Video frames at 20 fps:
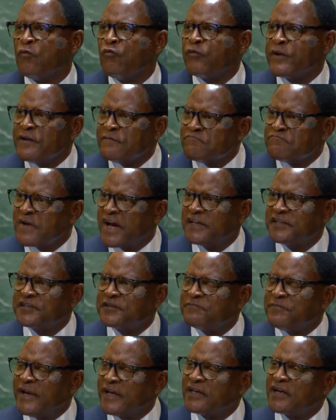we
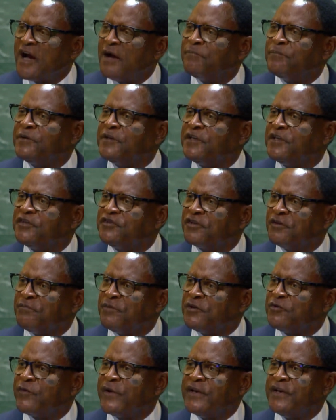must make competition
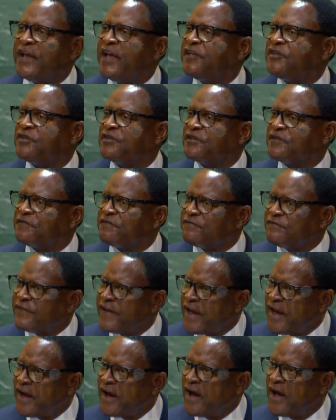between nations
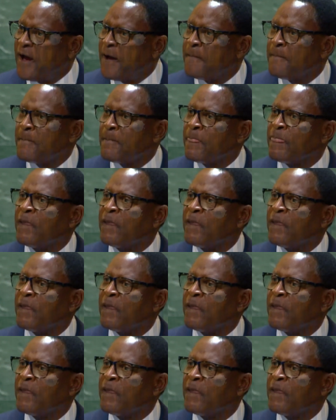fair